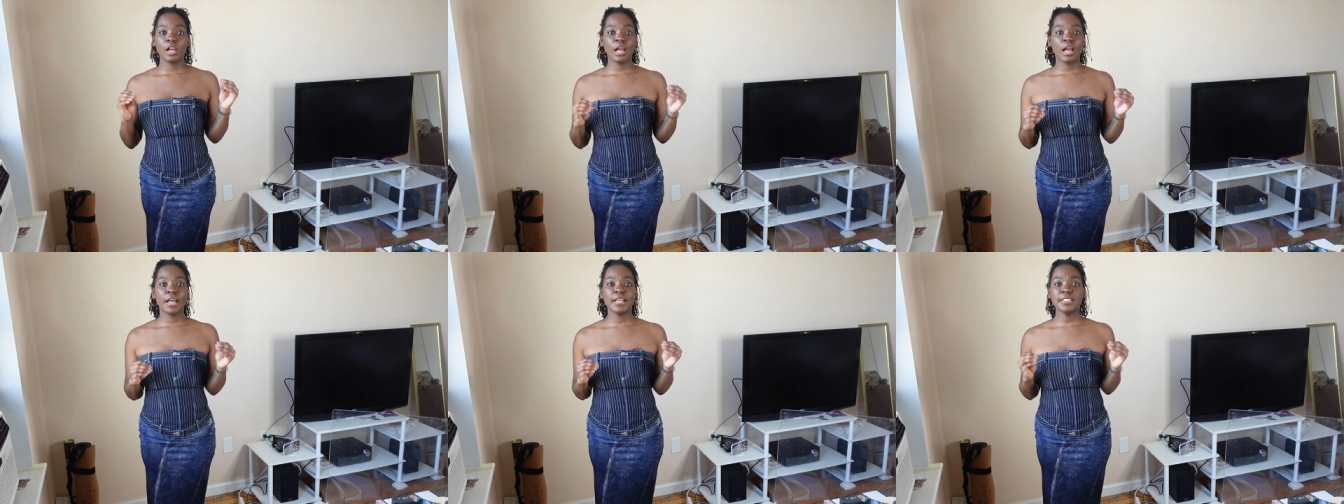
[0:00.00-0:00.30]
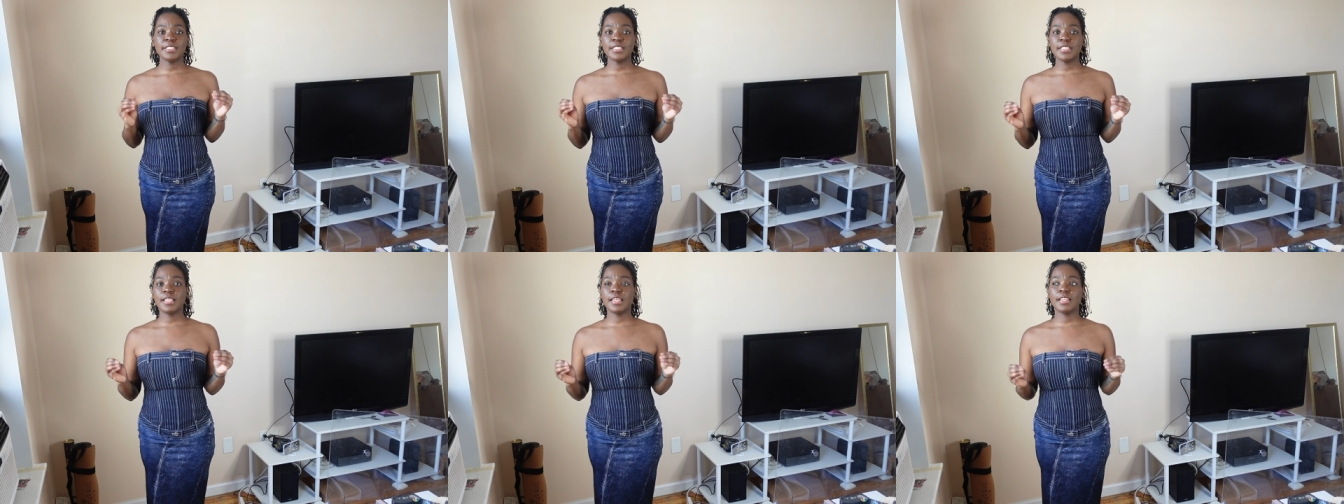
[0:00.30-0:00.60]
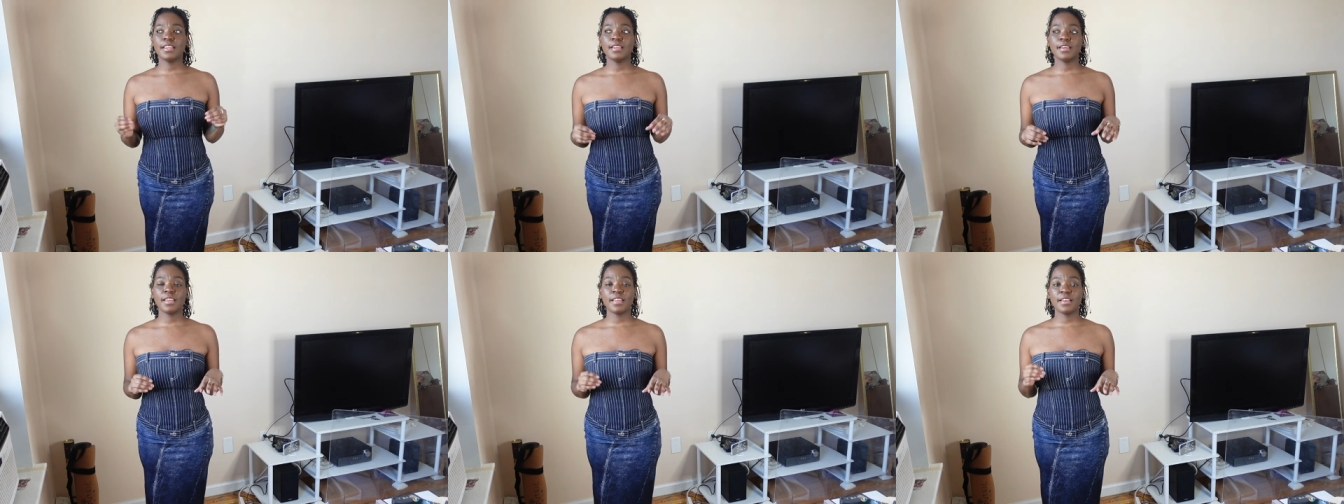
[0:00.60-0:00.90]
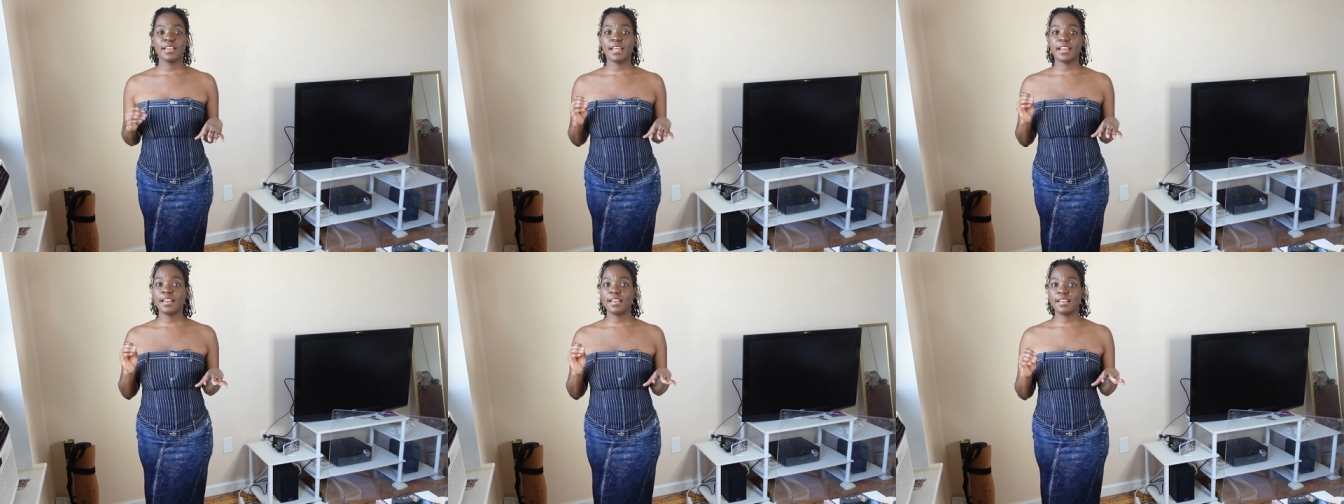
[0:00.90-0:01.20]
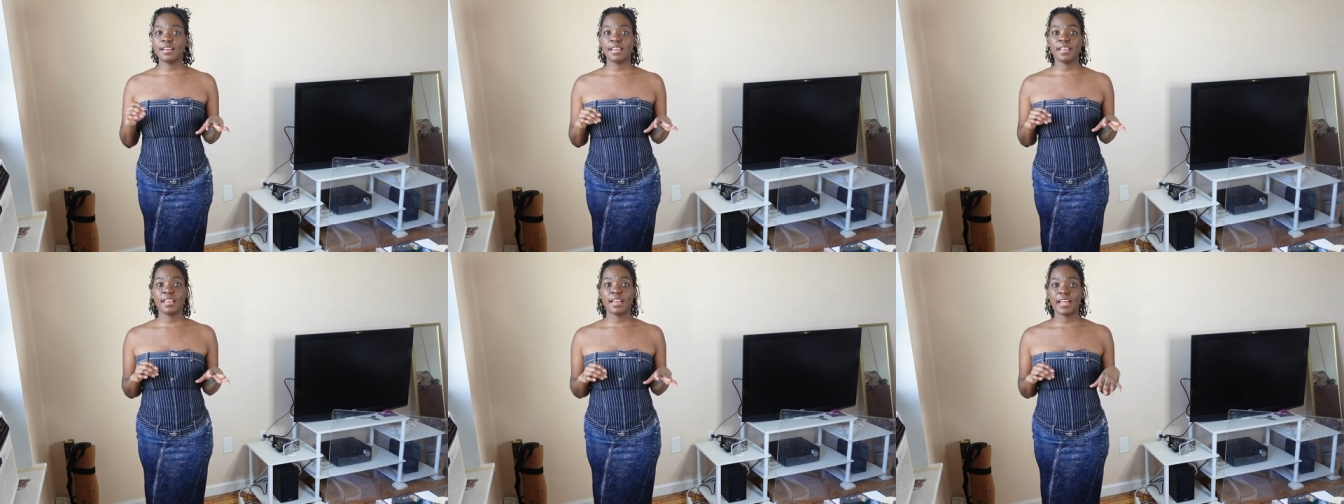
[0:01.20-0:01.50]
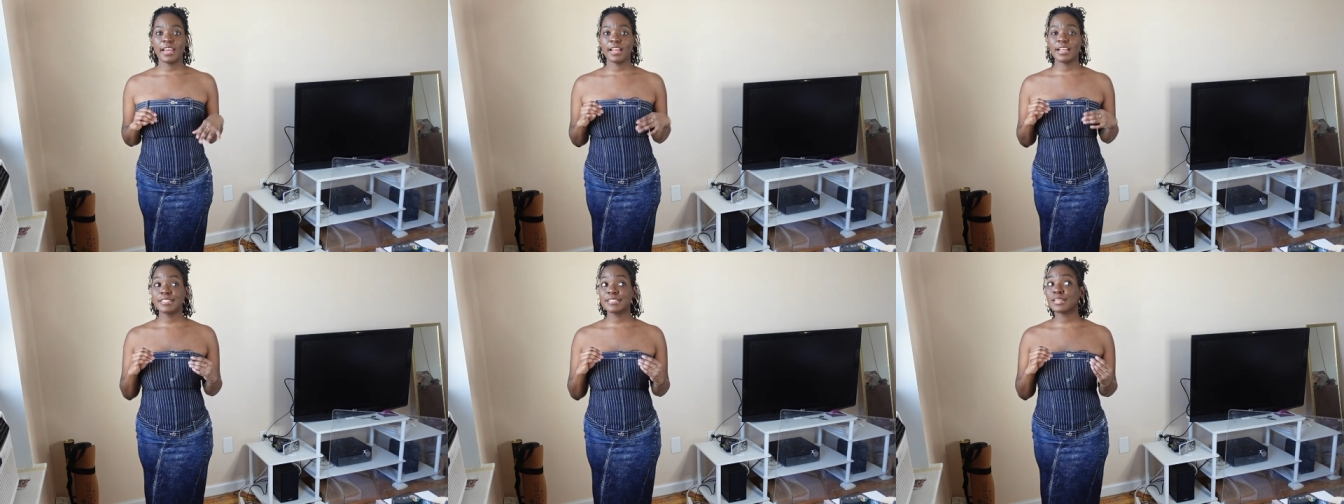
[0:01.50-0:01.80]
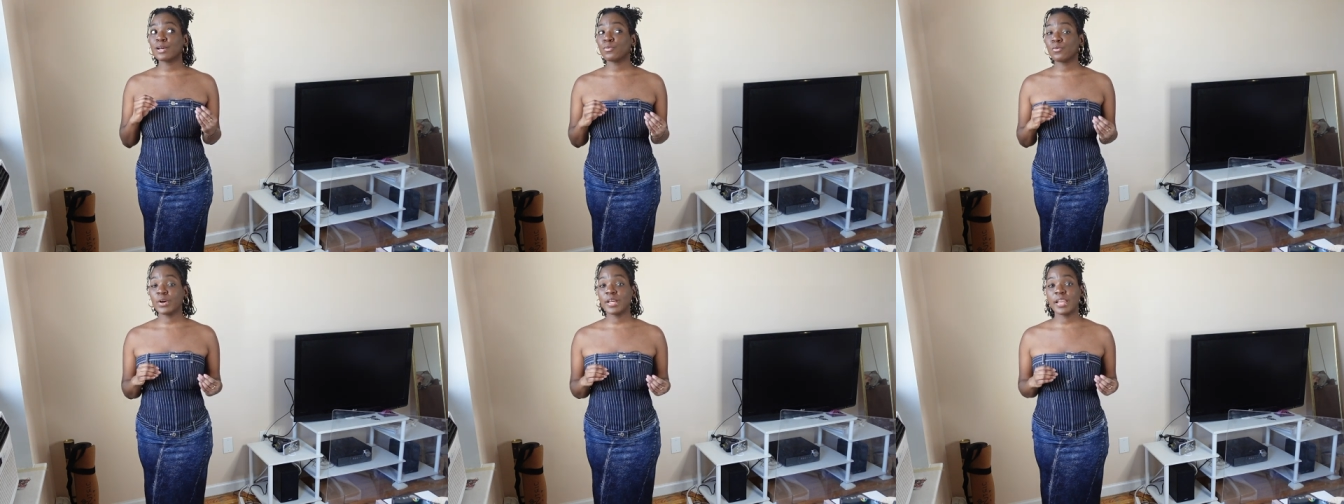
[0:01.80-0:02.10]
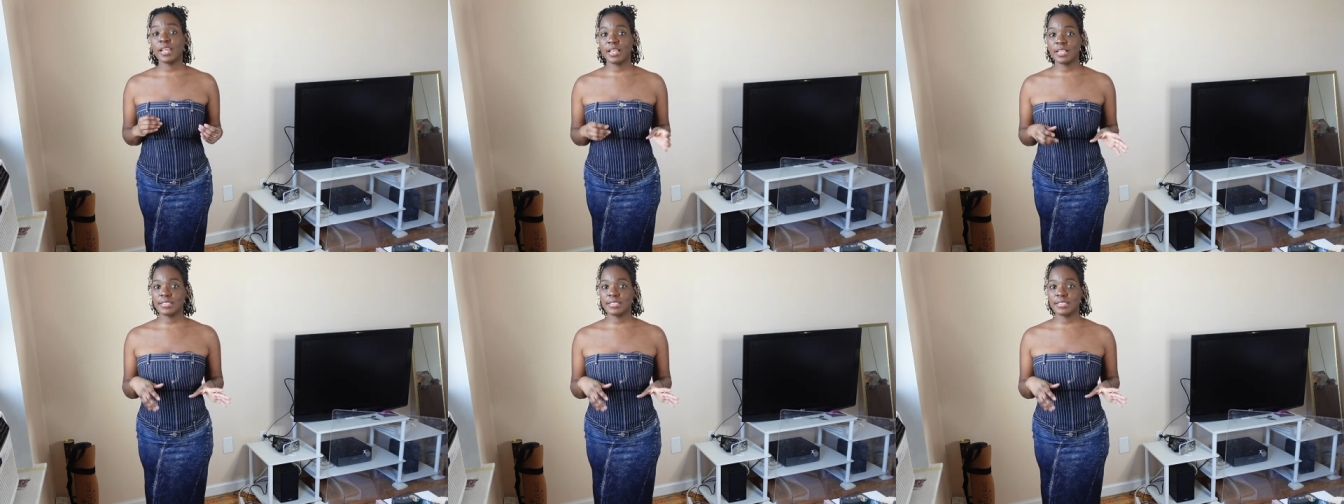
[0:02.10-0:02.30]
constantly looking at it, looking at it because I want it.